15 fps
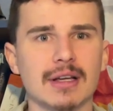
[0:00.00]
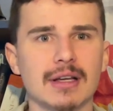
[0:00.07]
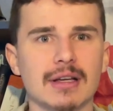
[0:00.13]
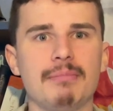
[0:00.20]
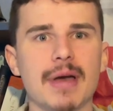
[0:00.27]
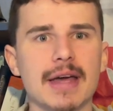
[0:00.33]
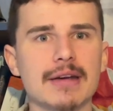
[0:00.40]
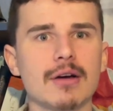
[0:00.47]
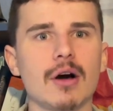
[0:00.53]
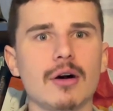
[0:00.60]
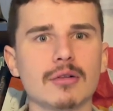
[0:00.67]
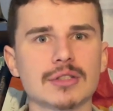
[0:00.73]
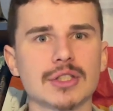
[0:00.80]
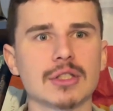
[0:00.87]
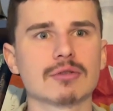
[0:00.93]
Ben
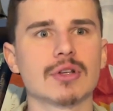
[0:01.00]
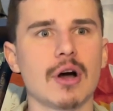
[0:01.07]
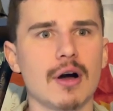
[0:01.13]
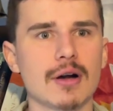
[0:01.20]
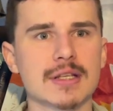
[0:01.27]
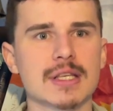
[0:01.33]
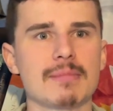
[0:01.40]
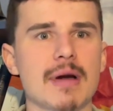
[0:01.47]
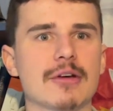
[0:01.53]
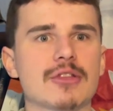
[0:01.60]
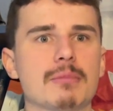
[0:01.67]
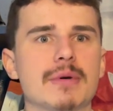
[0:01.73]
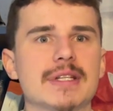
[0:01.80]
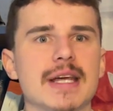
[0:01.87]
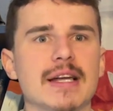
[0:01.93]
also talks about the
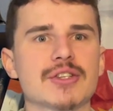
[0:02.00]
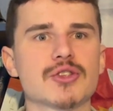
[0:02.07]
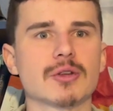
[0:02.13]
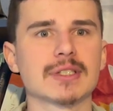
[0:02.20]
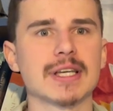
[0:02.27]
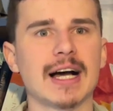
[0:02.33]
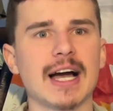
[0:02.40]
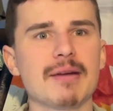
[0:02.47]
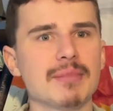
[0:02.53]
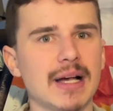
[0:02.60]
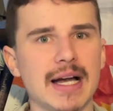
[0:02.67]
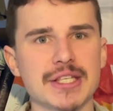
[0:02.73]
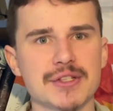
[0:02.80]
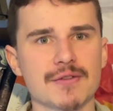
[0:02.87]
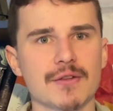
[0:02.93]
potential
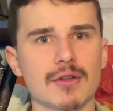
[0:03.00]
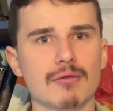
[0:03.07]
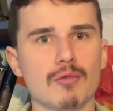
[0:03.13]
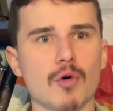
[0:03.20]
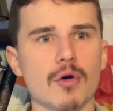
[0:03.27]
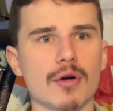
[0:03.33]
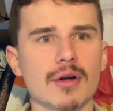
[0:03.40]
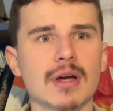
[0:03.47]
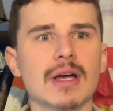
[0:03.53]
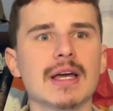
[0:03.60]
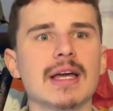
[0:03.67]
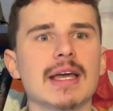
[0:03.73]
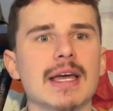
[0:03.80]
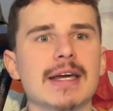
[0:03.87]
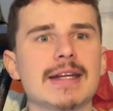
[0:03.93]
timelines for the war
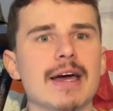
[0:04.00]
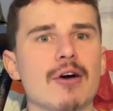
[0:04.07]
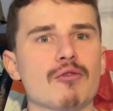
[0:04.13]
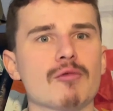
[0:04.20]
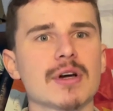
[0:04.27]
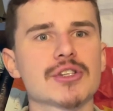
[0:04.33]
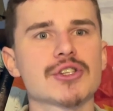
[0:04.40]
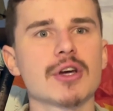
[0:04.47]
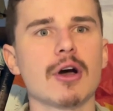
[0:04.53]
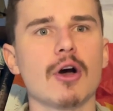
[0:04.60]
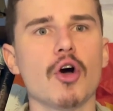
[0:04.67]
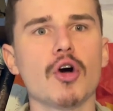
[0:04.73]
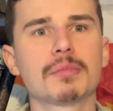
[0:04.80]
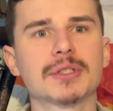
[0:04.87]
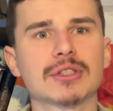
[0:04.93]
and how Russia
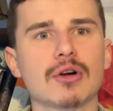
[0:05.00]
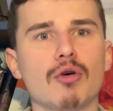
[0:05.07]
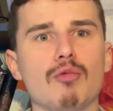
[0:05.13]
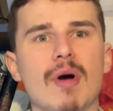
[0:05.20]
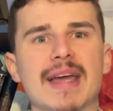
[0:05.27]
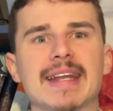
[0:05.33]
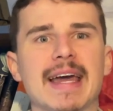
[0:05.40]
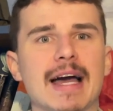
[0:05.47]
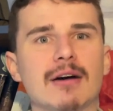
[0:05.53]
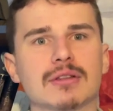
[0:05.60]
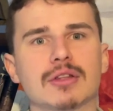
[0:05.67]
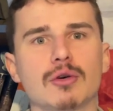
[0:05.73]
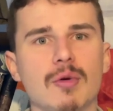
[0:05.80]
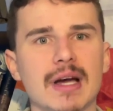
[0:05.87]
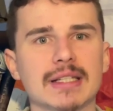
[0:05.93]
hopes to wait out
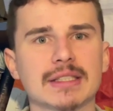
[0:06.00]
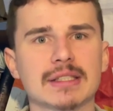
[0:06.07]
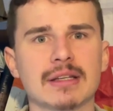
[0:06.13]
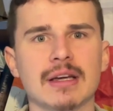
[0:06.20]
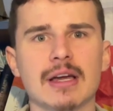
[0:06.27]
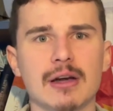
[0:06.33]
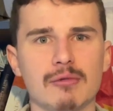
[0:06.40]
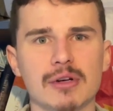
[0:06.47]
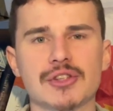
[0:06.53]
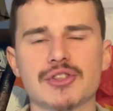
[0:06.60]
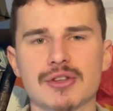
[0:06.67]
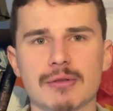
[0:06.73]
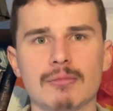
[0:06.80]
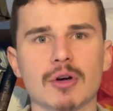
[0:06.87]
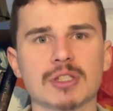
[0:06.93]
the West,
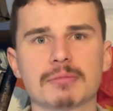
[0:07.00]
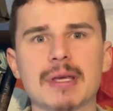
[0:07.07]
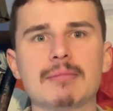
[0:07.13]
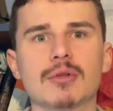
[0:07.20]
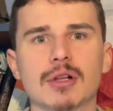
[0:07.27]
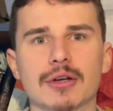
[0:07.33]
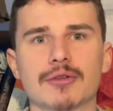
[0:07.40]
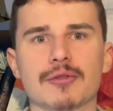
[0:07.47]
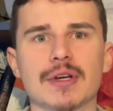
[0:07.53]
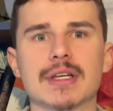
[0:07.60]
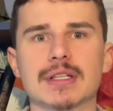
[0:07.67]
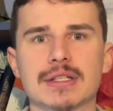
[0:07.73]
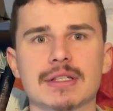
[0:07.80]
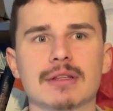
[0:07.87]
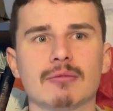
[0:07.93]
which most people agree
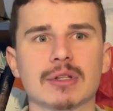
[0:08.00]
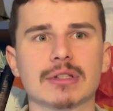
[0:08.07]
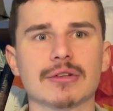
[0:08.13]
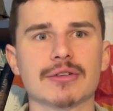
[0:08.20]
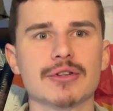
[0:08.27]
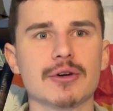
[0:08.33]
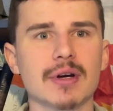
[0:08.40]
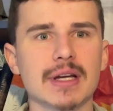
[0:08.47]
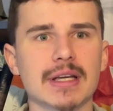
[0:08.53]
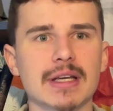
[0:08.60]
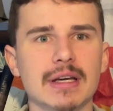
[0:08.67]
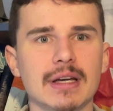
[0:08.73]
is what they're doing.